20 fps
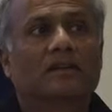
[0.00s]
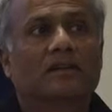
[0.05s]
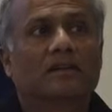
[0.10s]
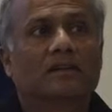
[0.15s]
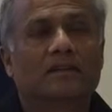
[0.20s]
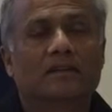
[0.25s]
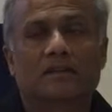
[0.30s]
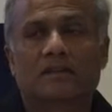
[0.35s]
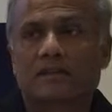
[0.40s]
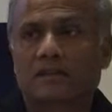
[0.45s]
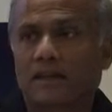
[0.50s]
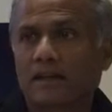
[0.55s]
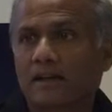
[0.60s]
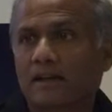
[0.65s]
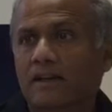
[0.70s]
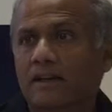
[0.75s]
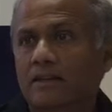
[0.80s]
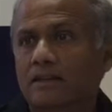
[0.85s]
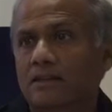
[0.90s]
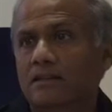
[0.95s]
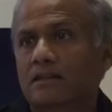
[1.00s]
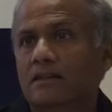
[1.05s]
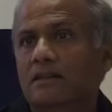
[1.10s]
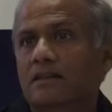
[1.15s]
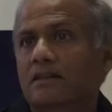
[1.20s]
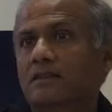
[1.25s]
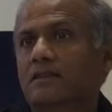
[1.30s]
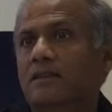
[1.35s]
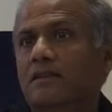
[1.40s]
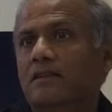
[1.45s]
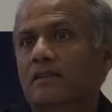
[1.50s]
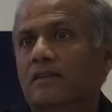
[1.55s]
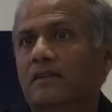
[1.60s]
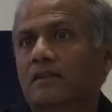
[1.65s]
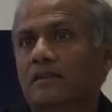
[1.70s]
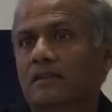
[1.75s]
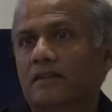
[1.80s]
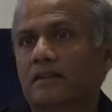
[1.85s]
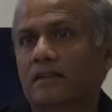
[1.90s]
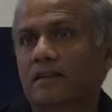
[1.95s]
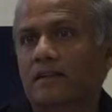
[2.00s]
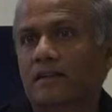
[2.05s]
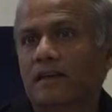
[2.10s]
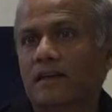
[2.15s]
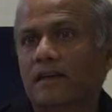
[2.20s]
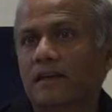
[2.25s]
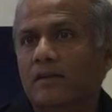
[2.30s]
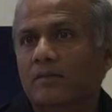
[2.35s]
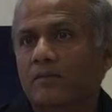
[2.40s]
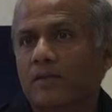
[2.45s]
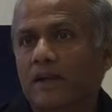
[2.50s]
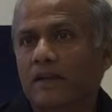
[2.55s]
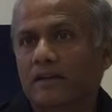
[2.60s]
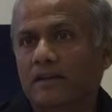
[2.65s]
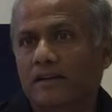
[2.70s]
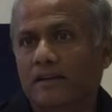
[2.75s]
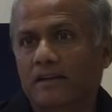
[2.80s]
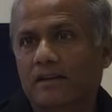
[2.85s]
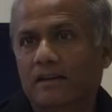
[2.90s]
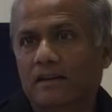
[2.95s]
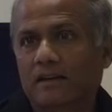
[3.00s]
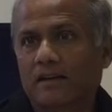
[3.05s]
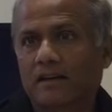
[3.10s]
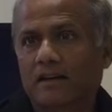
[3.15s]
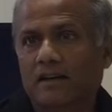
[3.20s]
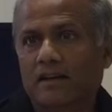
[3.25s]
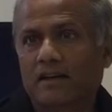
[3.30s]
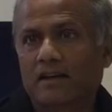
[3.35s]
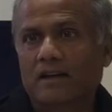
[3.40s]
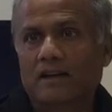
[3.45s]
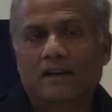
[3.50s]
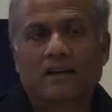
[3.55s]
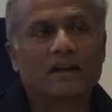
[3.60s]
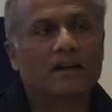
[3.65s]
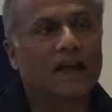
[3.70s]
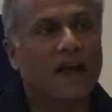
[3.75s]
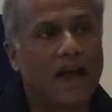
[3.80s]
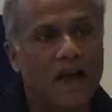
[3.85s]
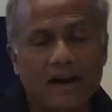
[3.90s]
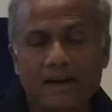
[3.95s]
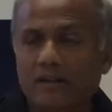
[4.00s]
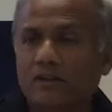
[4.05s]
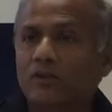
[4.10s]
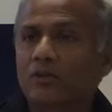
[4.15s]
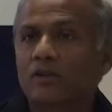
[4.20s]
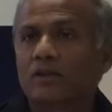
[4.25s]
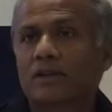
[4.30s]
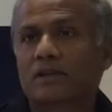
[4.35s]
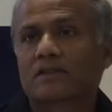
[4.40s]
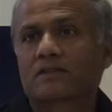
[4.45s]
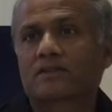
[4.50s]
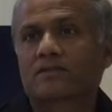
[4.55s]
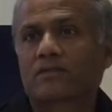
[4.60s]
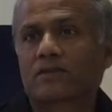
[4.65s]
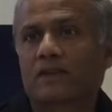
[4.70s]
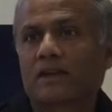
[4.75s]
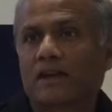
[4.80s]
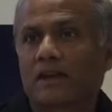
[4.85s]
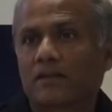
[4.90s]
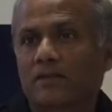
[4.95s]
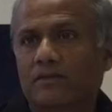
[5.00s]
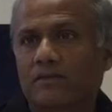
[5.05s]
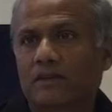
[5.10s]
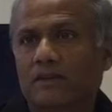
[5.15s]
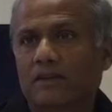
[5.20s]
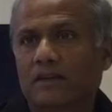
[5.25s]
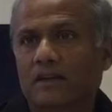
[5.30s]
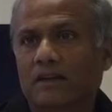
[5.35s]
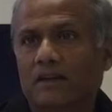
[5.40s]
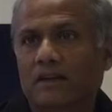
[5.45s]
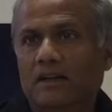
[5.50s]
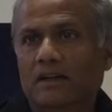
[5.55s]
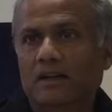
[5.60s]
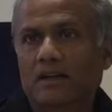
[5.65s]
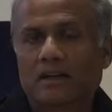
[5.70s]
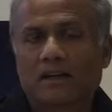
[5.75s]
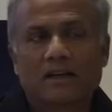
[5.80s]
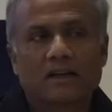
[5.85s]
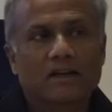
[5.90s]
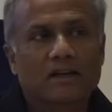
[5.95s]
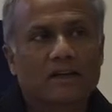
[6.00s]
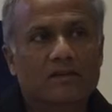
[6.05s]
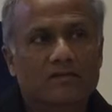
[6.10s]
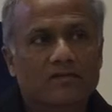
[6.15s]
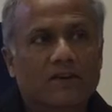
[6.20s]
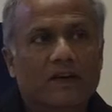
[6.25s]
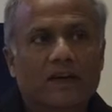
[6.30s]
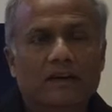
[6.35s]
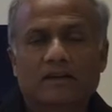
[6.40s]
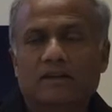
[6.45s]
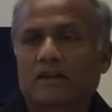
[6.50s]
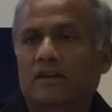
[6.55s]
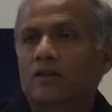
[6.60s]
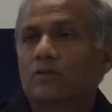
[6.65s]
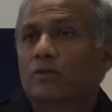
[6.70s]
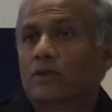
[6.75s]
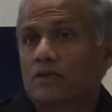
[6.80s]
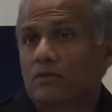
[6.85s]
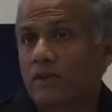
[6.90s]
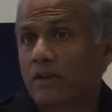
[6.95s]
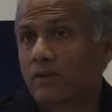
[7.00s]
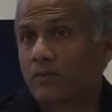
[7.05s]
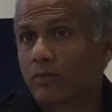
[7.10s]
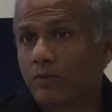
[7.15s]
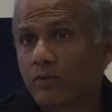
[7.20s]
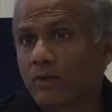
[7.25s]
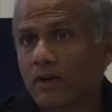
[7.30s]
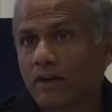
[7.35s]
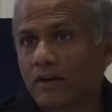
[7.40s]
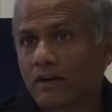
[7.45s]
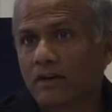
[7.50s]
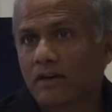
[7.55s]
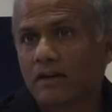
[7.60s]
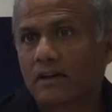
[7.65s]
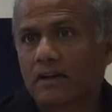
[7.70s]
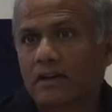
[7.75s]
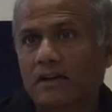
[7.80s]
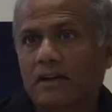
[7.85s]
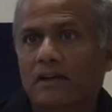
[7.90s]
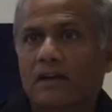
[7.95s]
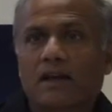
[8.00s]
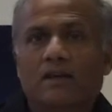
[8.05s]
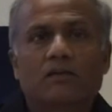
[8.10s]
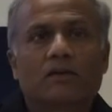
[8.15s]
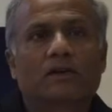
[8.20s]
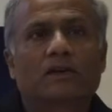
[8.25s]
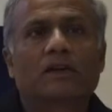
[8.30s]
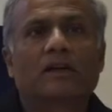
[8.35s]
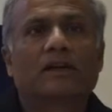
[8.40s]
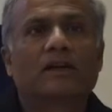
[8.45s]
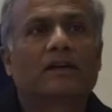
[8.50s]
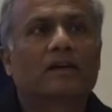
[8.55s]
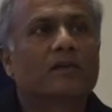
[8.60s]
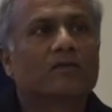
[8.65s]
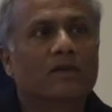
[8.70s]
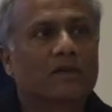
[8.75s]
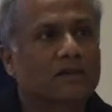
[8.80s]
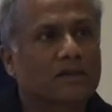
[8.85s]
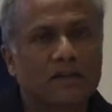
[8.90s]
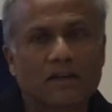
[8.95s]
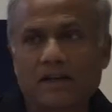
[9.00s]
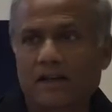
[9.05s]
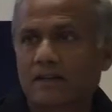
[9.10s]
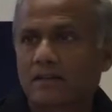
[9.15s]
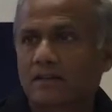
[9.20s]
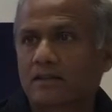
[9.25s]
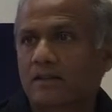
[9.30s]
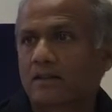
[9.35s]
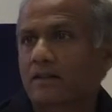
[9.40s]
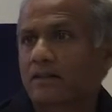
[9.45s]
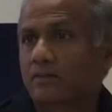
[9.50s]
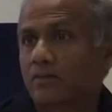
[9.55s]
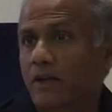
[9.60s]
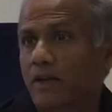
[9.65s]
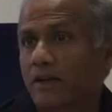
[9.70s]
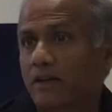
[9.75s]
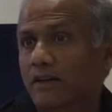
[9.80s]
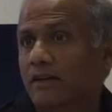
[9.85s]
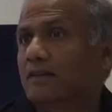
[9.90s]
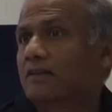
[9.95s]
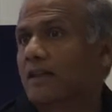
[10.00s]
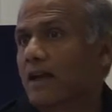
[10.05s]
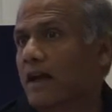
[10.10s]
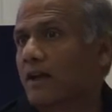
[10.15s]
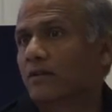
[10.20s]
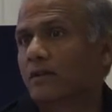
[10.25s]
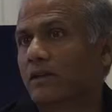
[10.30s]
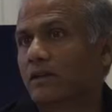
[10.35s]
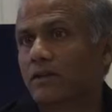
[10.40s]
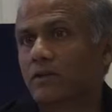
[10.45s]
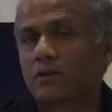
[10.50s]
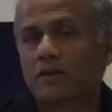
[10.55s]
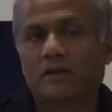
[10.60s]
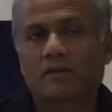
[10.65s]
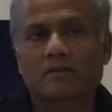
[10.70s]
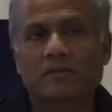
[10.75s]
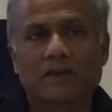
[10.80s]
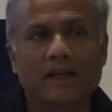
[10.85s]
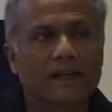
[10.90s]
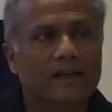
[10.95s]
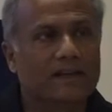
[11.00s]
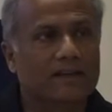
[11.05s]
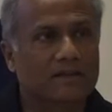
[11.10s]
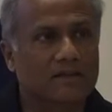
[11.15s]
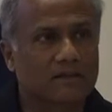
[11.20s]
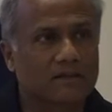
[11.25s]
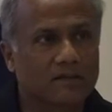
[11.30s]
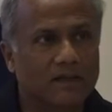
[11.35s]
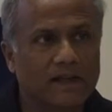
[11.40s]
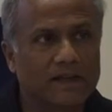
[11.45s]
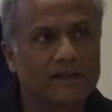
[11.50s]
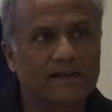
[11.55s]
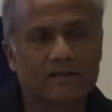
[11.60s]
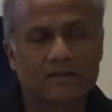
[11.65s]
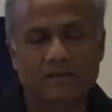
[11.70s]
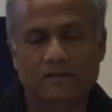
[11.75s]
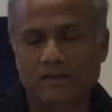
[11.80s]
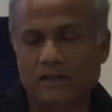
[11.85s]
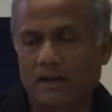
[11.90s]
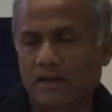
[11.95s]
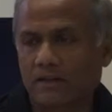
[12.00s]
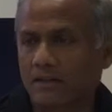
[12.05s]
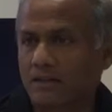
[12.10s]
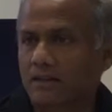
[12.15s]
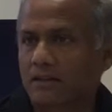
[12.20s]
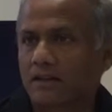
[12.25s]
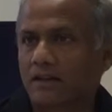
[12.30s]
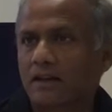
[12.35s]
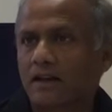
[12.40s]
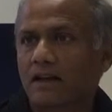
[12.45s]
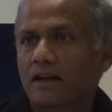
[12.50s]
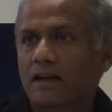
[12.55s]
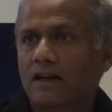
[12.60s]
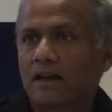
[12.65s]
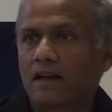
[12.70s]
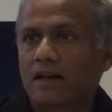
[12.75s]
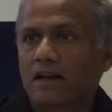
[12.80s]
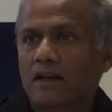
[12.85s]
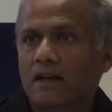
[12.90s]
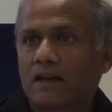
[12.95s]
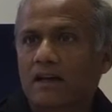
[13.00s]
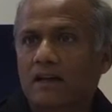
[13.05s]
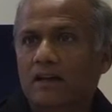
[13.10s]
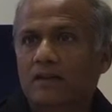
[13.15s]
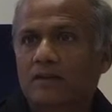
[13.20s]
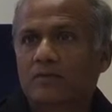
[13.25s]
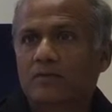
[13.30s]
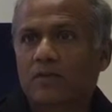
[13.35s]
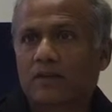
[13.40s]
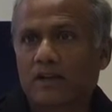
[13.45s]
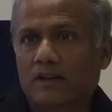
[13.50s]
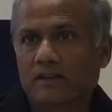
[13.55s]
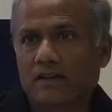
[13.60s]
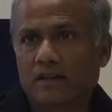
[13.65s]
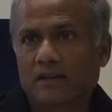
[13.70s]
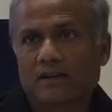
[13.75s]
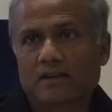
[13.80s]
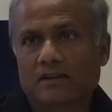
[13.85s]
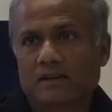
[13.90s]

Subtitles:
the stillness in his heart and he painted. He had no lust for life. In fact, he was very poor. He never really commercialized his painting. Now they go in millions of dollars. His brother